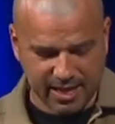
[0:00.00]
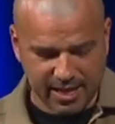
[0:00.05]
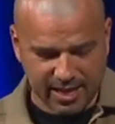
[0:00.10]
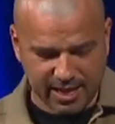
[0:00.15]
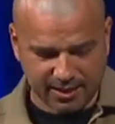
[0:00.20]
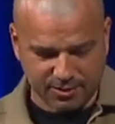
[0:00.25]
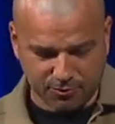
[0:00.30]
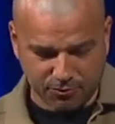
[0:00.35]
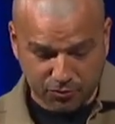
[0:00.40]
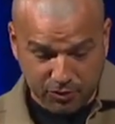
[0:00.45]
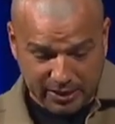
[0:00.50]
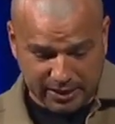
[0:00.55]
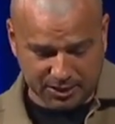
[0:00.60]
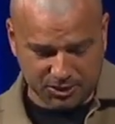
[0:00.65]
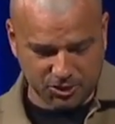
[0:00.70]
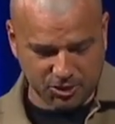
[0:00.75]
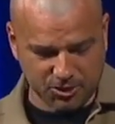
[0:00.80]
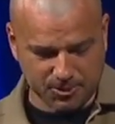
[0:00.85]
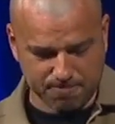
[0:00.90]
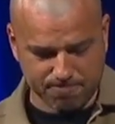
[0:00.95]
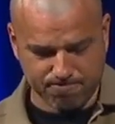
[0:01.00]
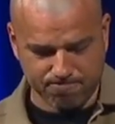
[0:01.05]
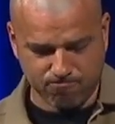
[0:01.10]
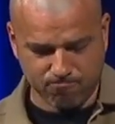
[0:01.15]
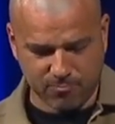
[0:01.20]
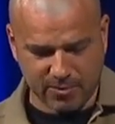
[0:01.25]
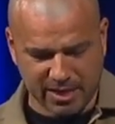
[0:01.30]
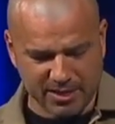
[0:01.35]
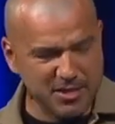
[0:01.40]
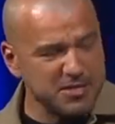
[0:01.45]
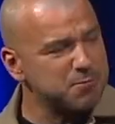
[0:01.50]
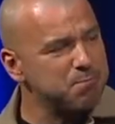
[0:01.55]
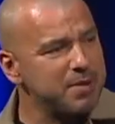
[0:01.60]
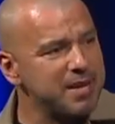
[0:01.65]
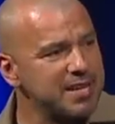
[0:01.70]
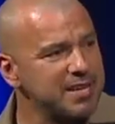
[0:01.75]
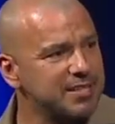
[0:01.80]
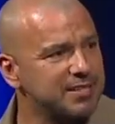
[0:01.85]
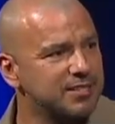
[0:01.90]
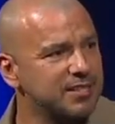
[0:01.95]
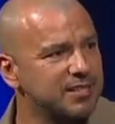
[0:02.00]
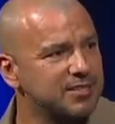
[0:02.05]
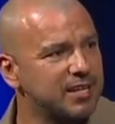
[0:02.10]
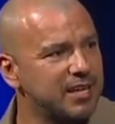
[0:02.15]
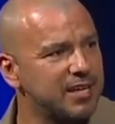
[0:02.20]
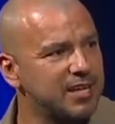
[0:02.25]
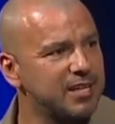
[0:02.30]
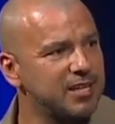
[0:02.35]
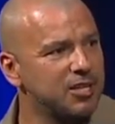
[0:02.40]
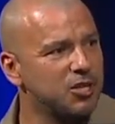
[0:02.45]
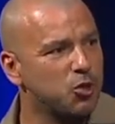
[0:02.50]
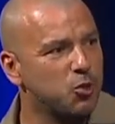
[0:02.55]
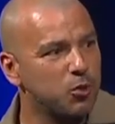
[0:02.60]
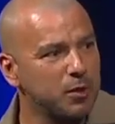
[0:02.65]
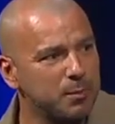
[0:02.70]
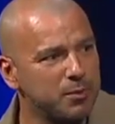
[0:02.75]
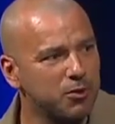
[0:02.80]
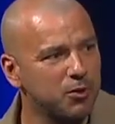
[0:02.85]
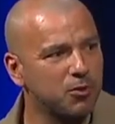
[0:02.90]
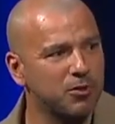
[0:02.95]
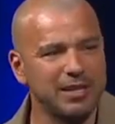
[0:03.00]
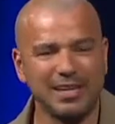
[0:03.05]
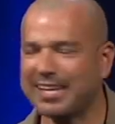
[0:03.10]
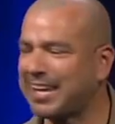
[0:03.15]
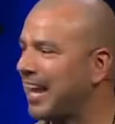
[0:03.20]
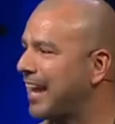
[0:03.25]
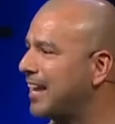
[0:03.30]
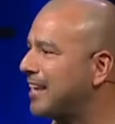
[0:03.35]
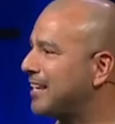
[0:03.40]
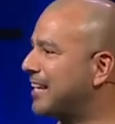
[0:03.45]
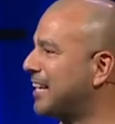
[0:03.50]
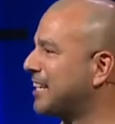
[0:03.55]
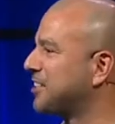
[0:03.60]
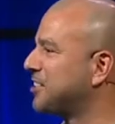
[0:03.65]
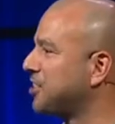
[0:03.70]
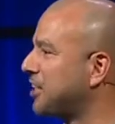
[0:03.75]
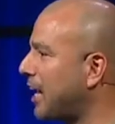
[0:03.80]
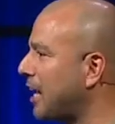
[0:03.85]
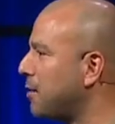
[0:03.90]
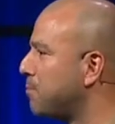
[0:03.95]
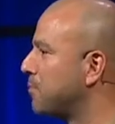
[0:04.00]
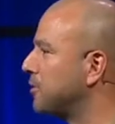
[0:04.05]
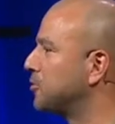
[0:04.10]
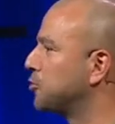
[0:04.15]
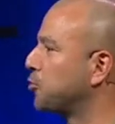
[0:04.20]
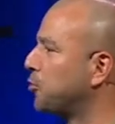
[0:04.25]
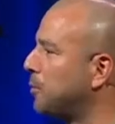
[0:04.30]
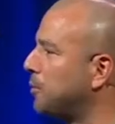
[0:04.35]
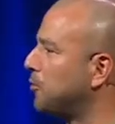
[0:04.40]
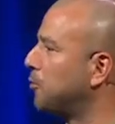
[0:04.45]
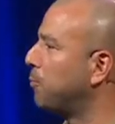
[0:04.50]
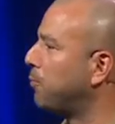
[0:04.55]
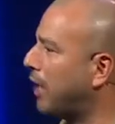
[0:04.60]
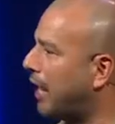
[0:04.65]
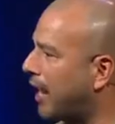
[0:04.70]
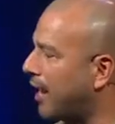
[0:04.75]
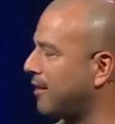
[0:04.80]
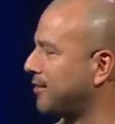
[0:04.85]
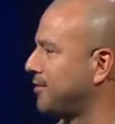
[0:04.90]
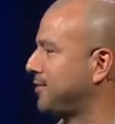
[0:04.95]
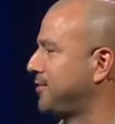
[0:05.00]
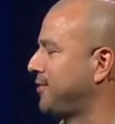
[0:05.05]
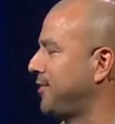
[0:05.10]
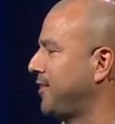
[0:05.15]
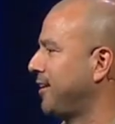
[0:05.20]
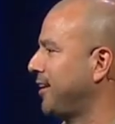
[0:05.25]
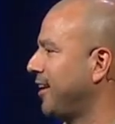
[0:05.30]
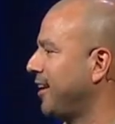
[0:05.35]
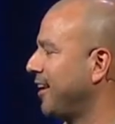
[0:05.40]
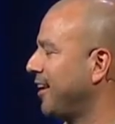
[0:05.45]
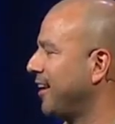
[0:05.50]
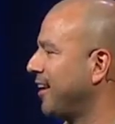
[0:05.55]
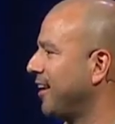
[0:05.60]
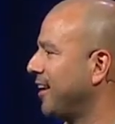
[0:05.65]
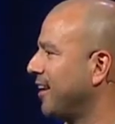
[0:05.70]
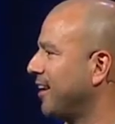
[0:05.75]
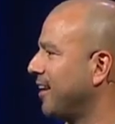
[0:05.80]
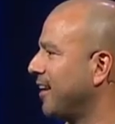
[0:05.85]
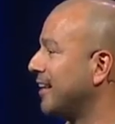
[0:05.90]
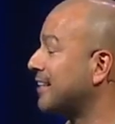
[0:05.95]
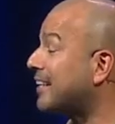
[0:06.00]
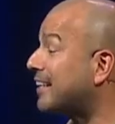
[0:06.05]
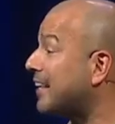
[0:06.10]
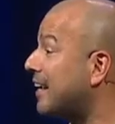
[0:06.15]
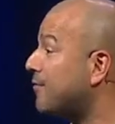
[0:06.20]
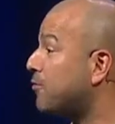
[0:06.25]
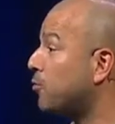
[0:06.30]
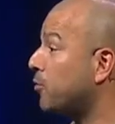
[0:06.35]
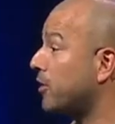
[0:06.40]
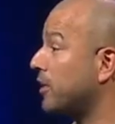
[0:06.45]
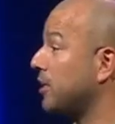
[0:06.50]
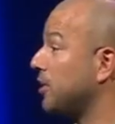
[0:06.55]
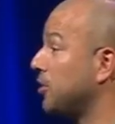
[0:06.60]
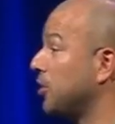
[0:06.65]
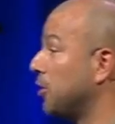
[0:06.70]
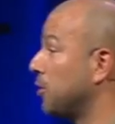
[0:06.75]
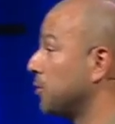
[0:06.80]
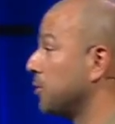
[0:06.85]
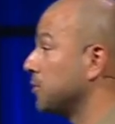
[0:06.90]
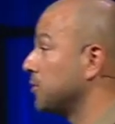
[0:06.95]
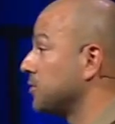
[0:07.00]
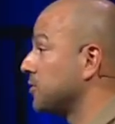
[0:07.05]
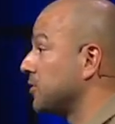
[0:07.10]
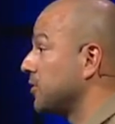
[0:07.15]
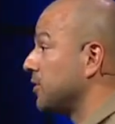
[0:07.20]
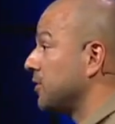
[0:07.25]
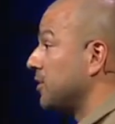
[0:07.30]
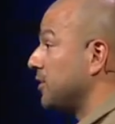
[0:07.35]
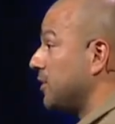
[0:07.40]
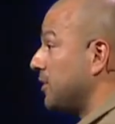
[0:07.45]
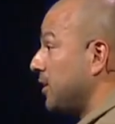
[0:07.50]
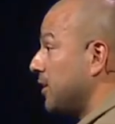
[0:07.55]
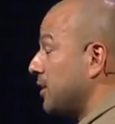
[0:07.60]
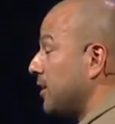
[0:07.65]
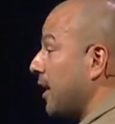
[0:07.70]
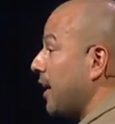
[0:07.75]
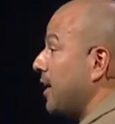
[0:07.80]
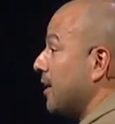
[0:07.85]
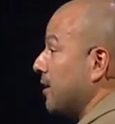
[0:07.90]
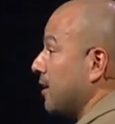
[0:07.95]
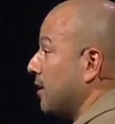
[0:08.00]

It's French. And this man is a criminal, and he can't escape his criminal past. It's like everywhere he goes, the DNA in